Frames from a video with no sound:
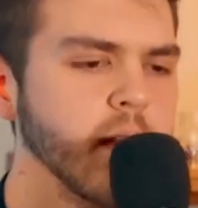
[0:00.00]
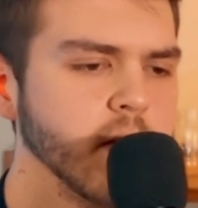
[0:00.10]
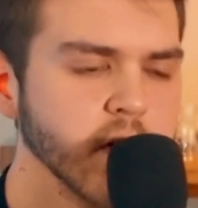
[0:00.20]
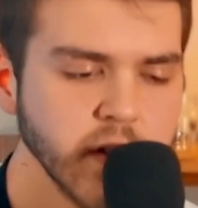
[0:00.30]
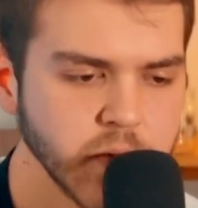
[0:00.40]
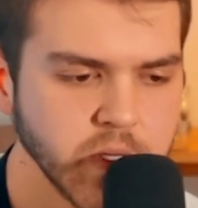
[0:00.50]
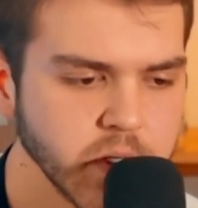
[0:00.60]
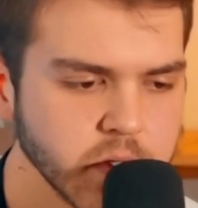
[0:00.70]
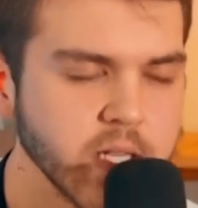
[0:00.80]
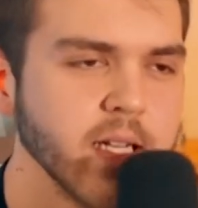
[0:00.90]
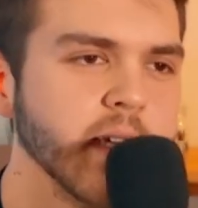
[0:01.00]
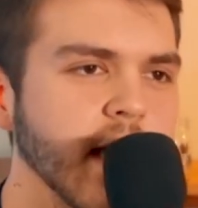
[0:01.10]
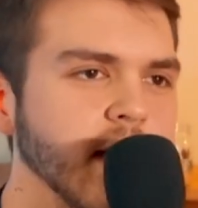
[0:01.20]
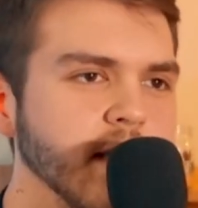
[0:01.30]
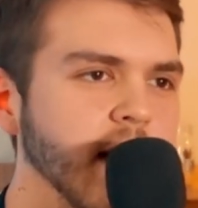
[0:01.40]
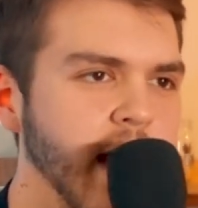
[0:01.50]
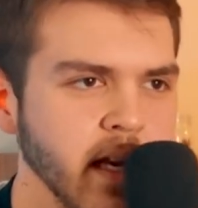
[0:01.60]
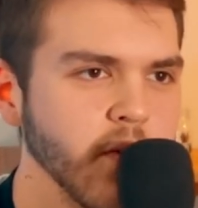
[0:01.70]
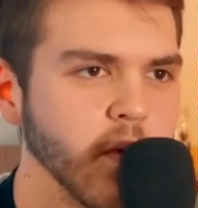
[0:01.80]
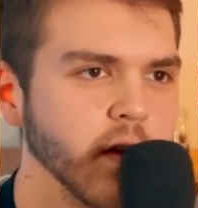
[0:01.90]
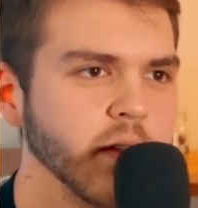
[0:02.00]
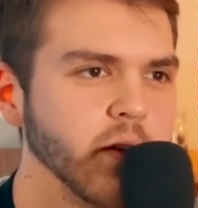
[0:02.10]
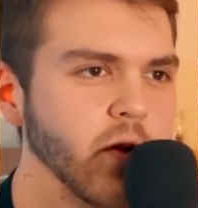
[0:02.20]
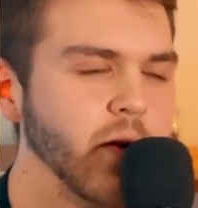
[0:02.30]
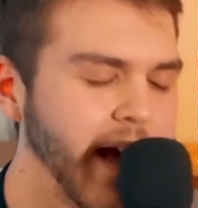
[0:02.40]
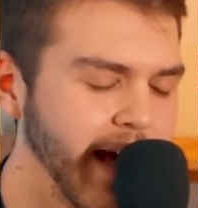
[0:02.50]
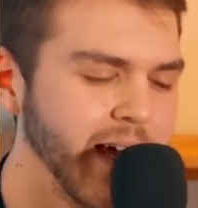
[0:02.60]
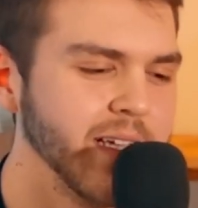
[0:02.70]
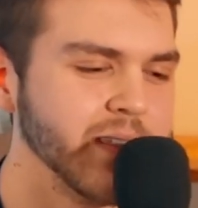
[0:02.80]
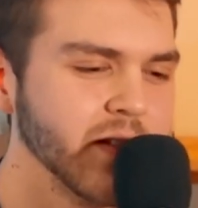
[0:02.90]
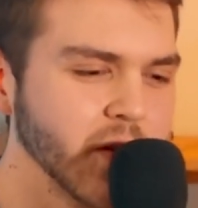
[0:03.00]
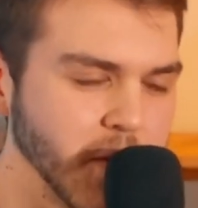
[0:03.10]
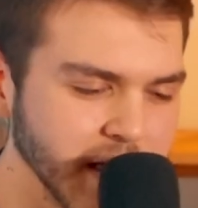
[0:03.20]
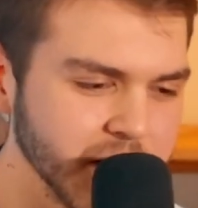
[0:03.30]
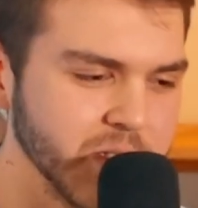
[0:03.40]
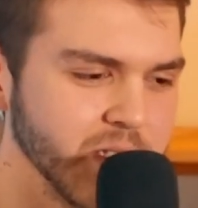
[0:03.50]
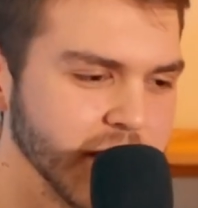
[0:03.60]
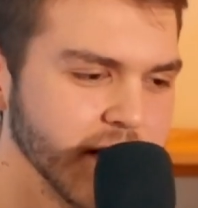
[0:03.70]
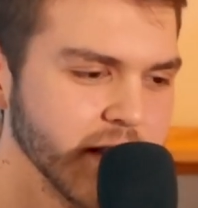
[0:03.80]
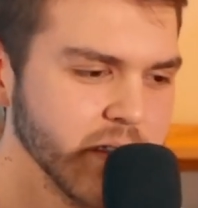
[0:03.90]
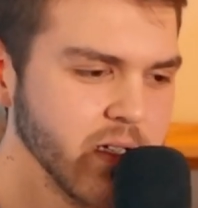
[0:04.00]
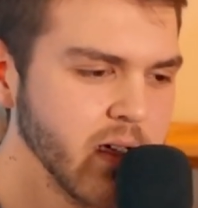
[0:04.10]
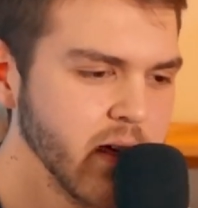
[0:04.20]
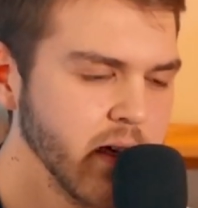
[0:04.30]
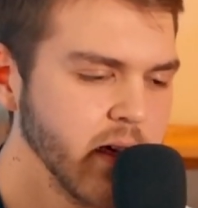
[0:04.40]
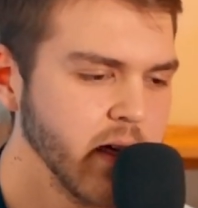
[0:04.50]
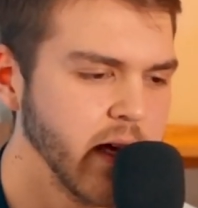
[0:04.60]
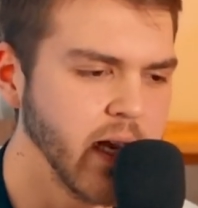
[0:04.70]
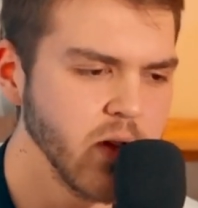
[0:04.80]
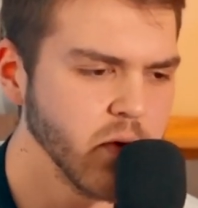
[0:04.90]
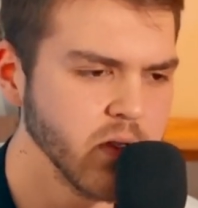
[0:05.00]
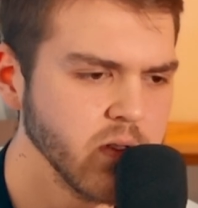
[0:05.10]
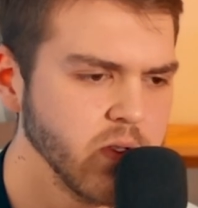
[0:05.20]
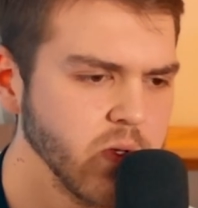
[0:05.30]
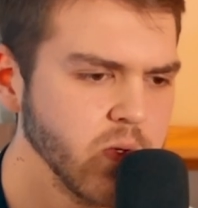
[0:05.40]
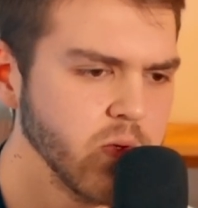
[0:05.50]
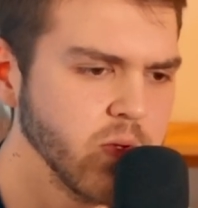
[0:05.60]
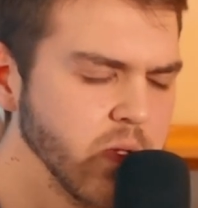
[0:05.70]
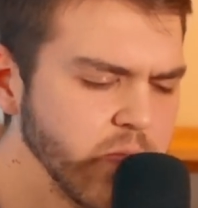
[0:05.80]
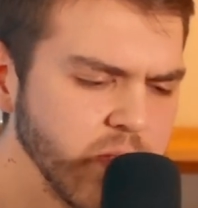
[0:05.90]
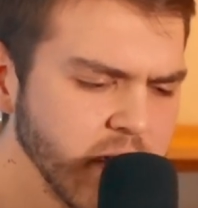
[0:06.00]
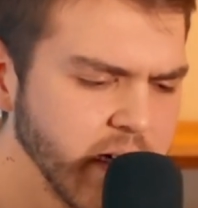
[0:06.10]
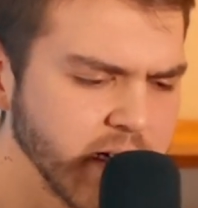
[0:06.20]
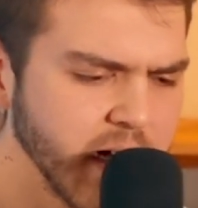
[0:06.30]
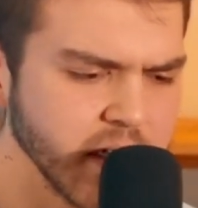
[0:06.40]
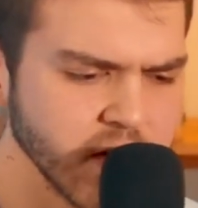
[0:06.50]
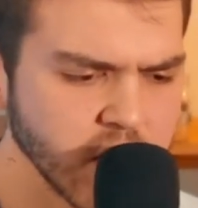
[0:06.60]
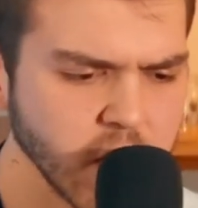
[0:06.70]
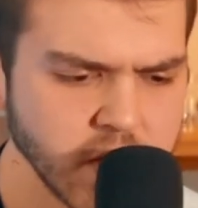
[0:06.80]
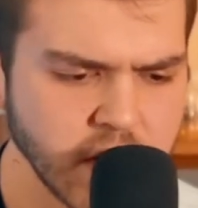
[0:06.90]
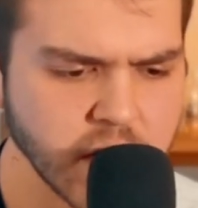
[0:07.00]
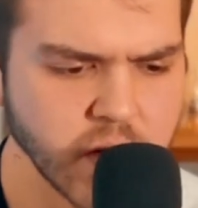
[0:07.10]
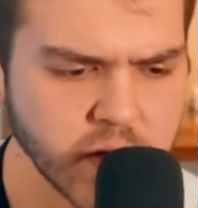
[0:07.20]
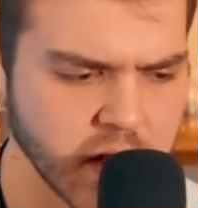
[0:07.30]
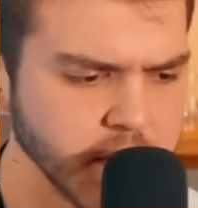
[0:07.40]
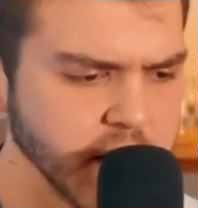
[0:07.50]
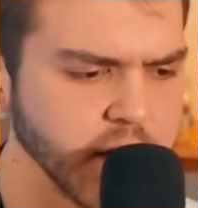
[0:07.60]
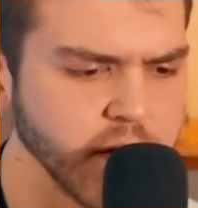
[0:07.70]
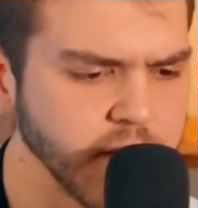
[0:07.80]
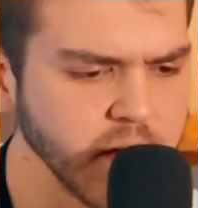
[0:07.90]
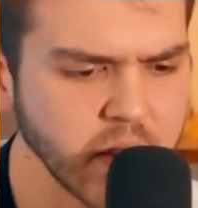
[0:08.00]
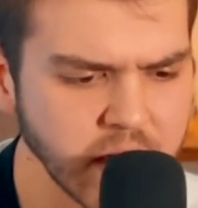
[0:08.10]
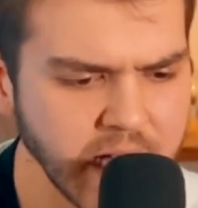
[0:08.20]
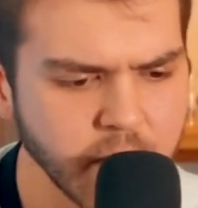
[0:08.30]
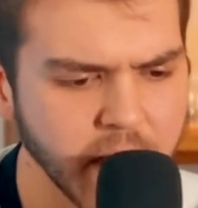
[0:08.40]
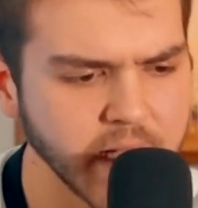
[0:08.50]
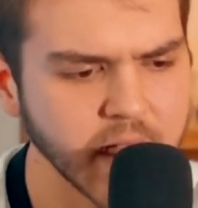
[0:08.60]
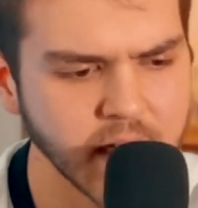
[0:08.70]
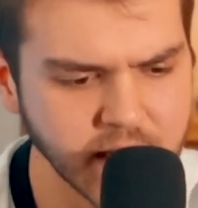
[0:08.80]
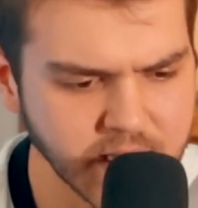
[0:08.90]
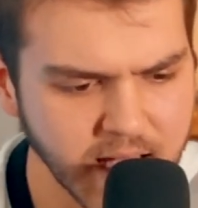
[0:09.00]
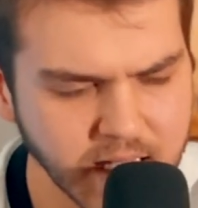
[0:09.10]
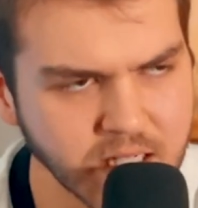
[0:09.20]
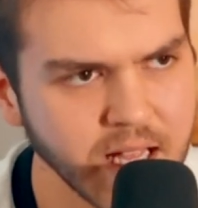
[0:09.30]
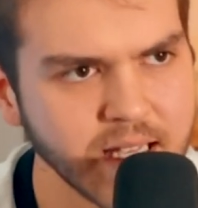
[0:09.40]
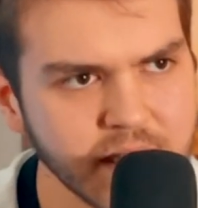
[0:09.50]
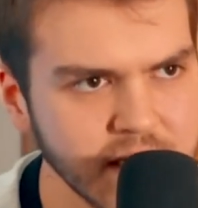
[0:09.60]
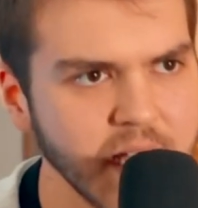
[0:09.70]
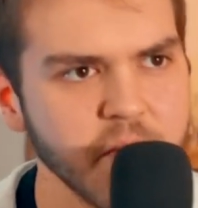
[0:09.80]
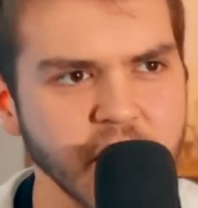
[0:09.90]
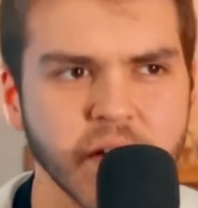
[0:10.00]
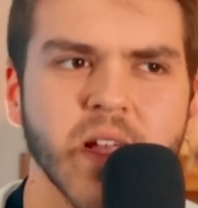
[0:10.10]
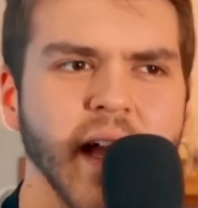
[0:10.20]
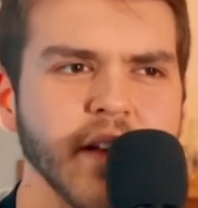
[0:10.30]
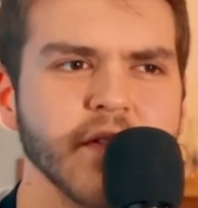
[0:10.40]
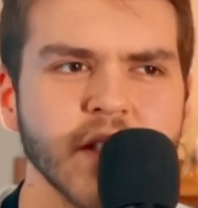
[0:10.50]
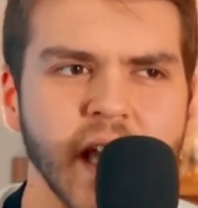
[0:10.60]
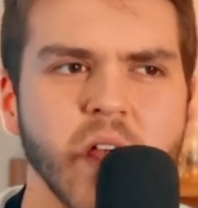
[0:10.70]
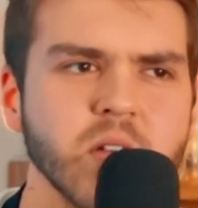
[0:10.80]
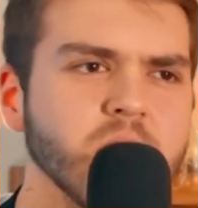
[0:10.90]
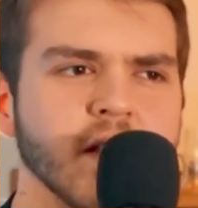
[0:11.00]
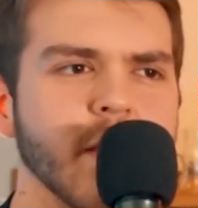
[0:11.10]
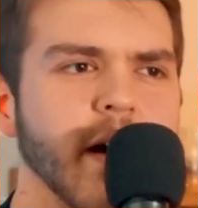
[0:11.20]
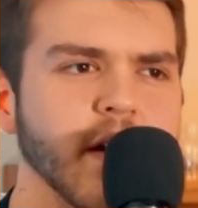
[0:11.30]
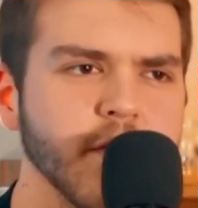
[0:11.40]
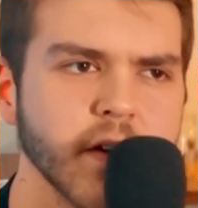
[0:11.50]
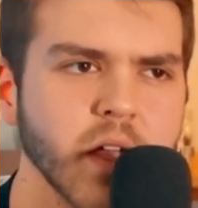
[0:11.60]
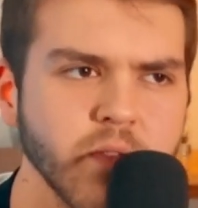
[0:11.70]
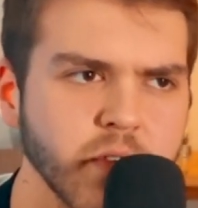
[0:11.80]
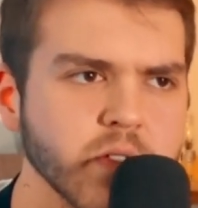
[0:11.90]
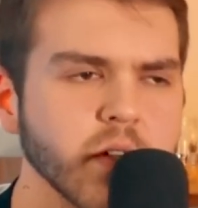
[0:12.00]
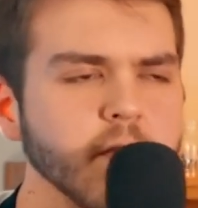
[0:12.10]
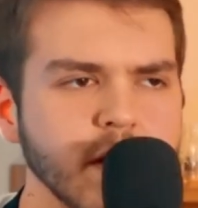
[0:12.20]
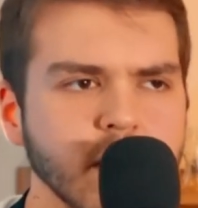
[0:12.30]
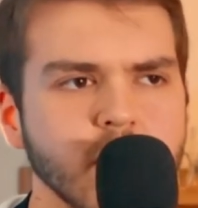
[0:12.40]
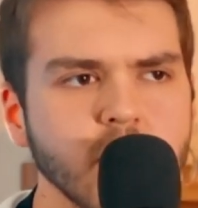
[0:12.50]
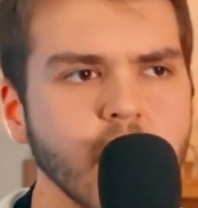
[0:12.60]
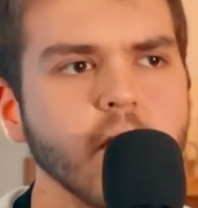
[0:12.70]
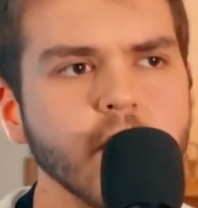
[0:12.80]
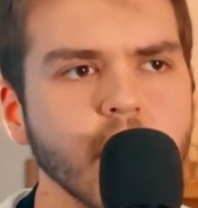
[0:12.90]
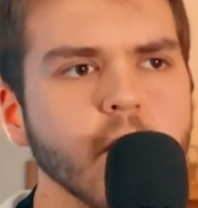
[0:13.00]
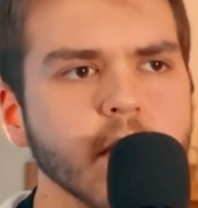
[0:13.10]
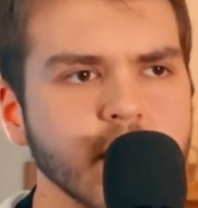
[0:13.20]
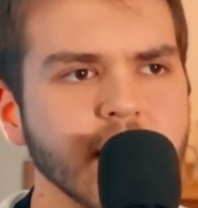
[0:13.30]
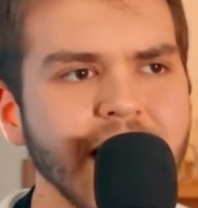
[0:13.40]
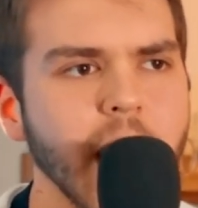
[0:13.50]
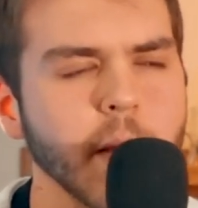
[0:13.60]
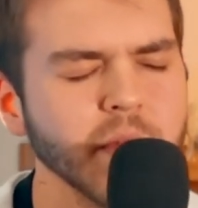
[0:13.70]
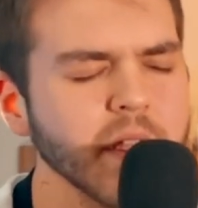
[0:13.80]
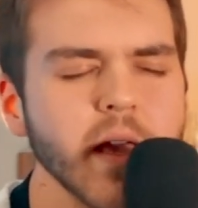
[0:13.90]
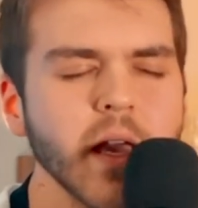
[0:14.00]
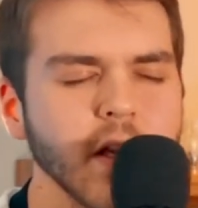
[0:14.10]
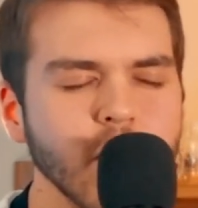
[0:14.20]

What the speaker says: So this video is dedicated to anyone who has questions. Anyone who you feel like God has told you to do something, or you feel led by God to take a next step, and you're kind of scared to step out of your comfort zone because you don't know what's going to happen. You